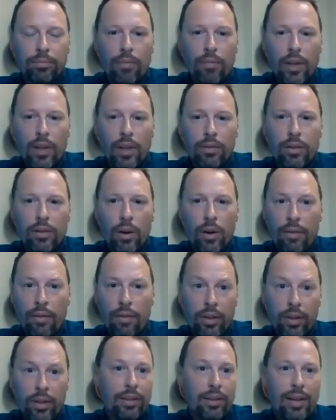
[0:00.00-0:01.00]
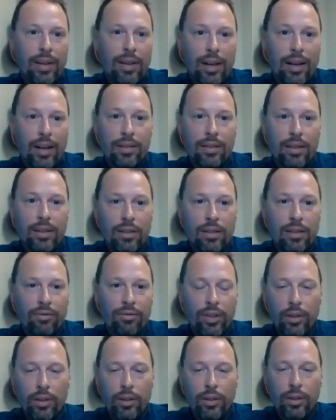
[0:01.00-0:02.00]
So everything's got a consistent
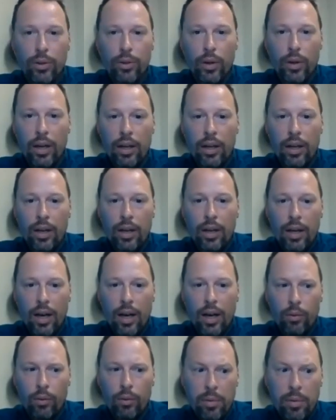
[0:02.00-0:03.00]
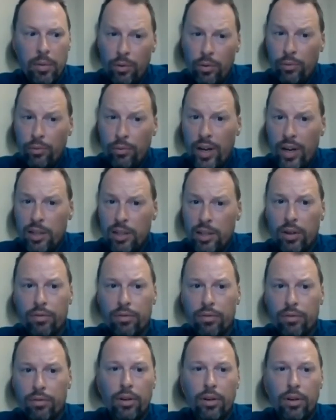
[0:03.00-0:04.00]
feel to it. We've been doing Facebook
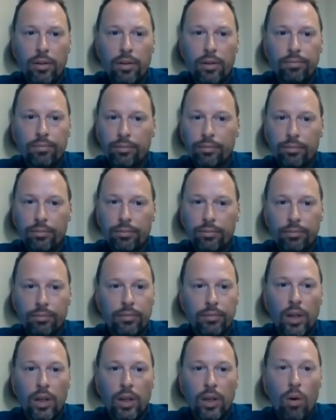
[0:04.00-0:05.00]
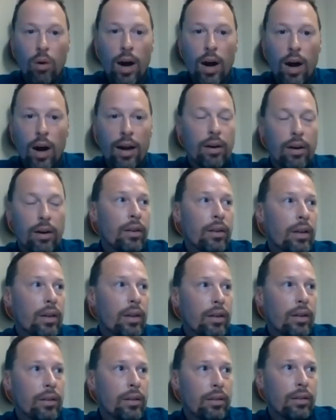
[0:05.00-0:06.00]
for, you know, a while,
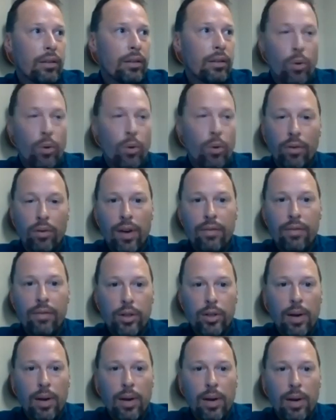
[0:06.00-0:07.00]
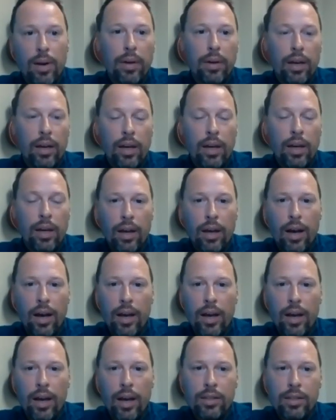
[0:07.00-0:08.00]
4 or 5 years probably.
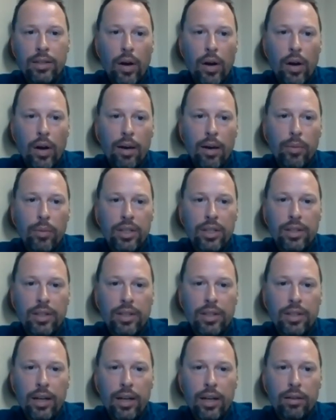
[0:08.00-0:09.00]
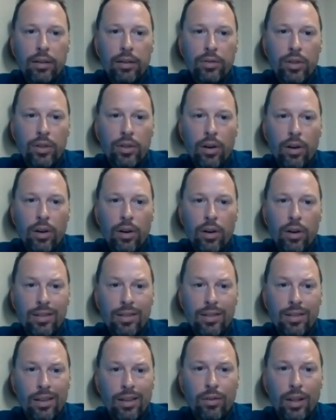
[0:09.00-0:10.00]
Instagram, we just kind of started, I'd
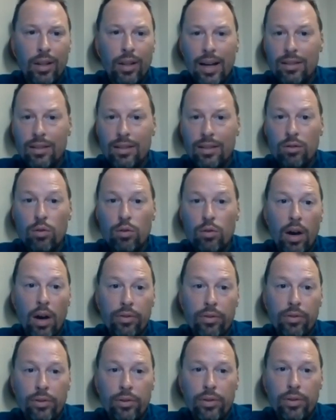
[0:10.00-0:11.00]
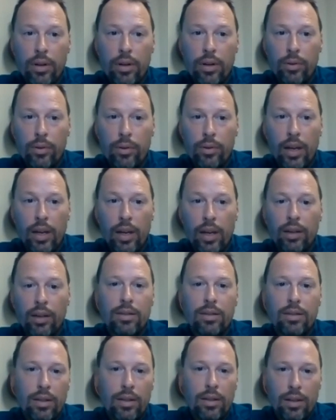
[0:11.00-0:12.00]
say, over the last 2 months or so, getting
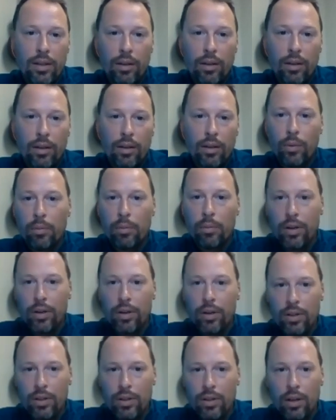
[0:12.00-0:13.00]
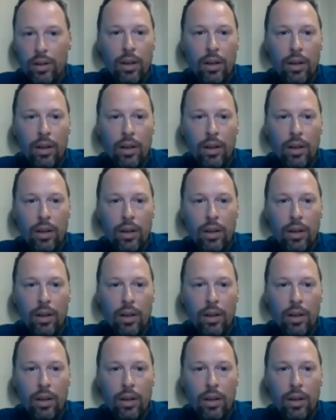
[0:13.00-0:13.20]
consistent where we're posting